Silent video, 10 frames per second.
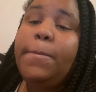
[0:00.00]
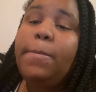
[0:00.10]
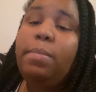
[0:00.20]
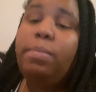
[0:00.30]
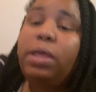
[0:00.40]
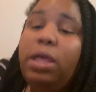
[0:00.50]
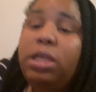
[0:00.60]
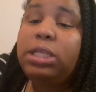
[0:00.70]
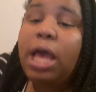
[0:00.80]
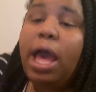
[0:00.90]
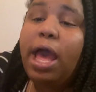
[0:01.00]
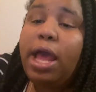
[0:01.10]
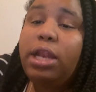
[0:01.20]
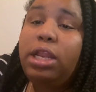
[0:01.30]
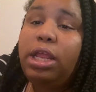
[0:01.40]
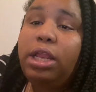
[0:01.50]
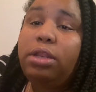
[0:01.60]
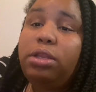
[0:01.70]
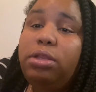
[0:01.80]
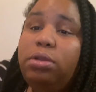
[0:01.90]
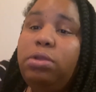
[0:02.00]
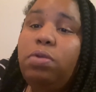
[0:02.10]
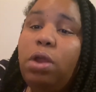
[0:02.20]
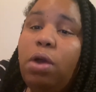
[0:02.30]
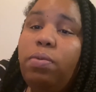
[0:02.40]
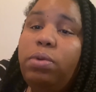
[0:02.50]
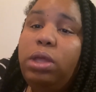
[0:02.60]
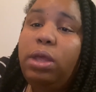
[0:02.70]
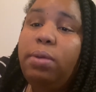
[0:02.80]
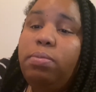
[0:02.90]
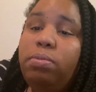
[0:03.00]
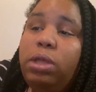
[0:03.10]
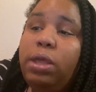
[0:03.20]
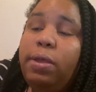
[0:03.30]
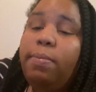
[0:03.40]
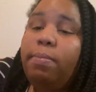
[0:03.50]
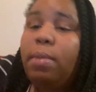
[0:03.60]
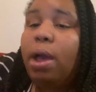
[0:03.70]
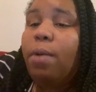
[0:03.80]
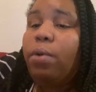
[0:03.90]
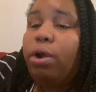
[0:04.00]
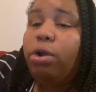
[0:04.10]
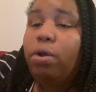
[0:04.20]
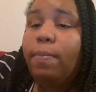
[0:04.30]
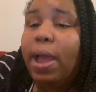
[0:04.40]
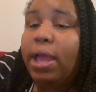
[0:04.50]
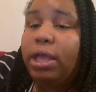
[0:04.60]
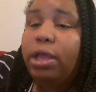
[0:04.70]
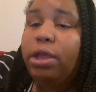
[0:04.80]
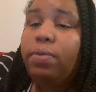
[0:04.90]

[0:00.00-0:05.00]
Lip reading: because I didn't, keep my word on my end.